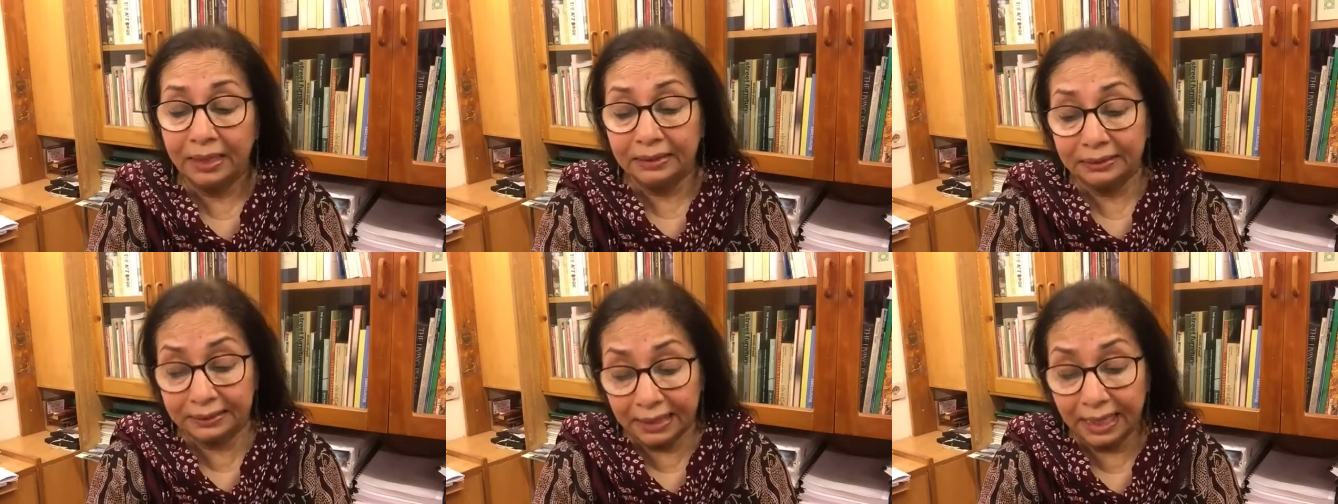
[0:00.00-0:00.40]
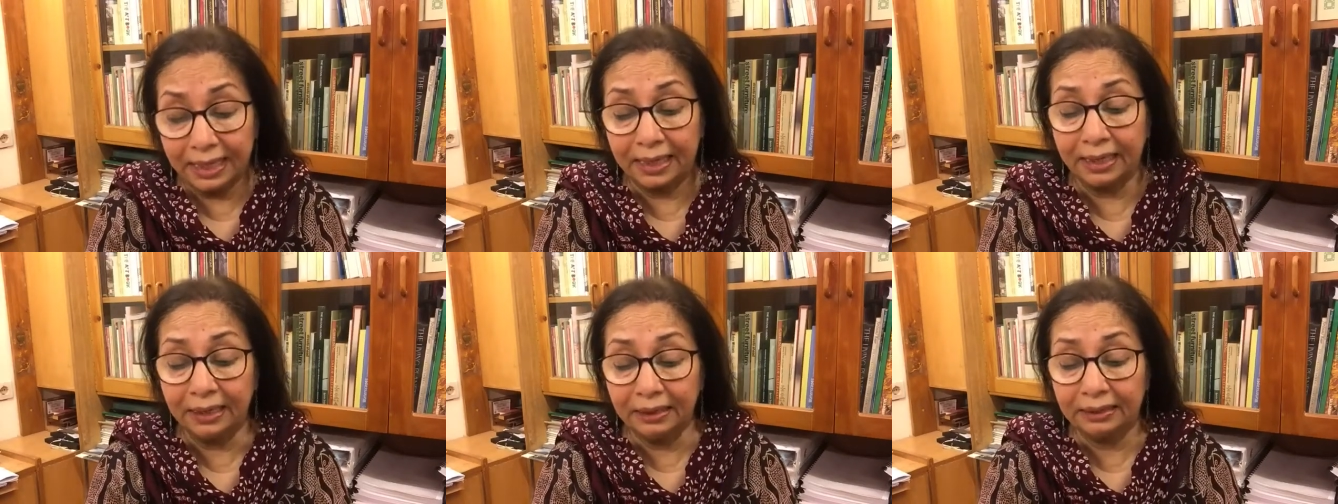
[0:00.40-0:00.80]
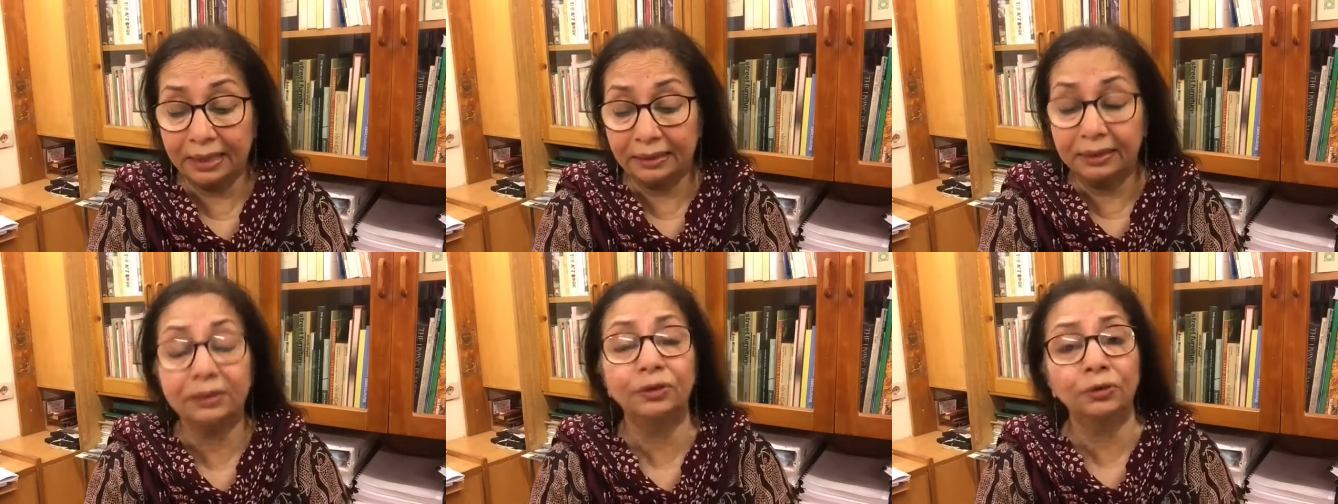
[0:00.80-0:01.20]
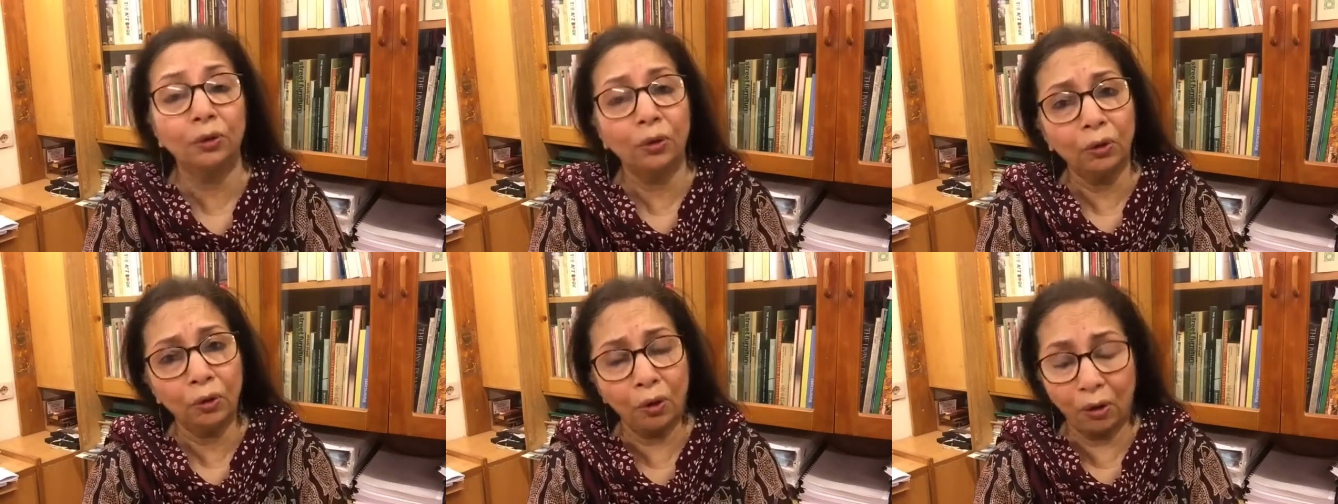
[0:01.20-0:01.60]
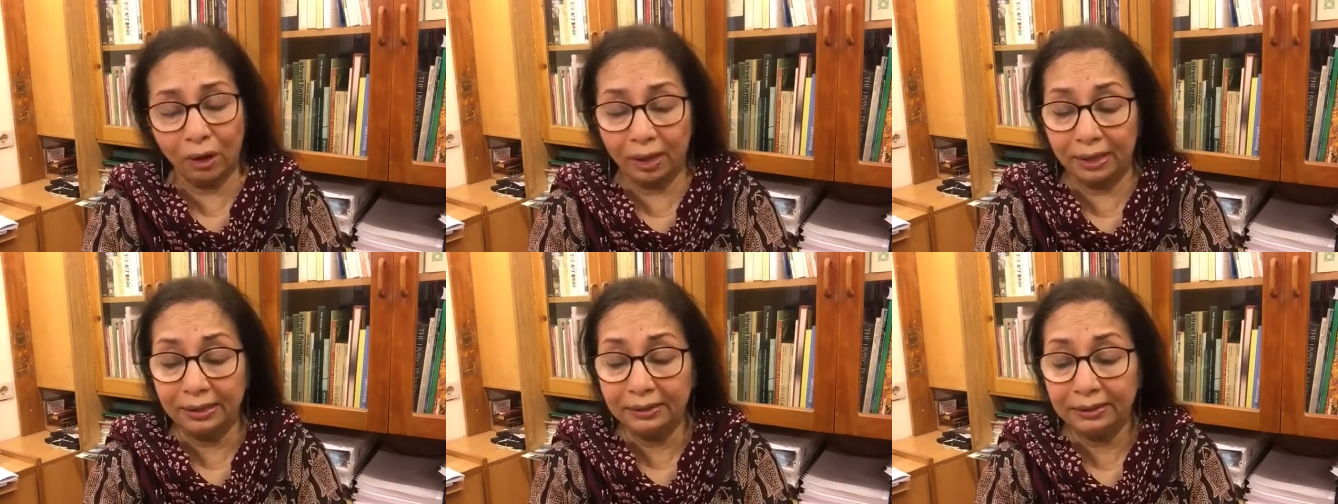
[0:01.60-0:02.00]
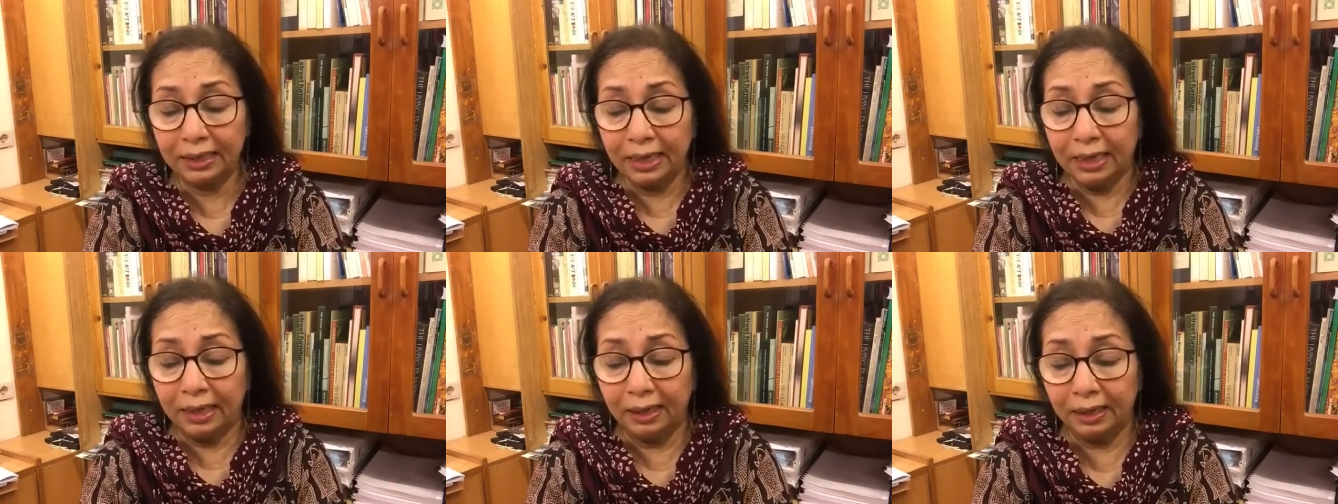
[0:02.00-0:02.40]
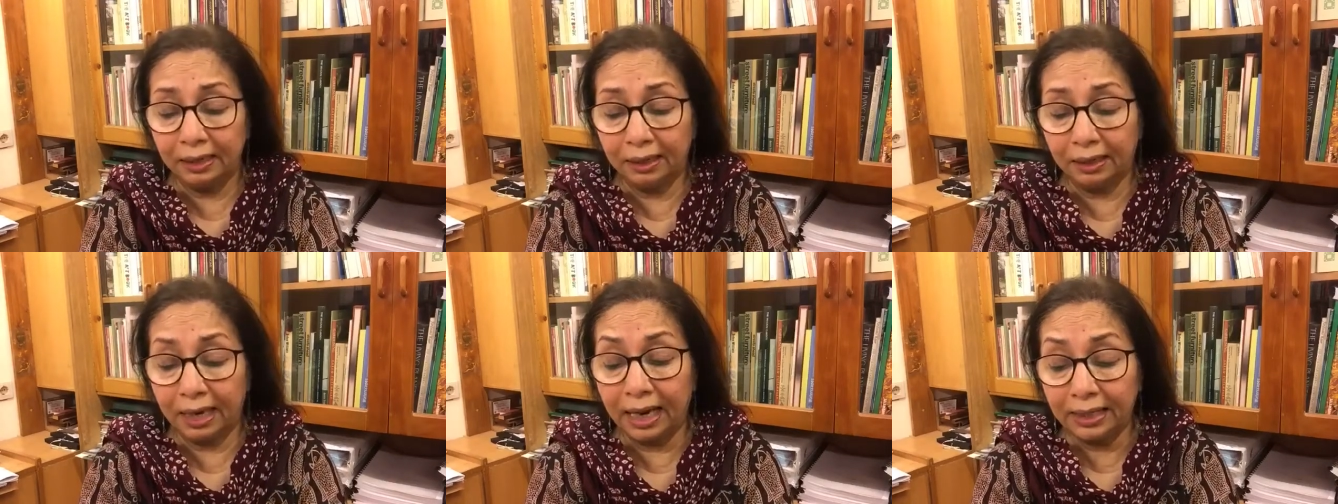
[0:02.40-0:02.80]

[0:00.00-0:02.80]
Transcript: saying that the so-called uh,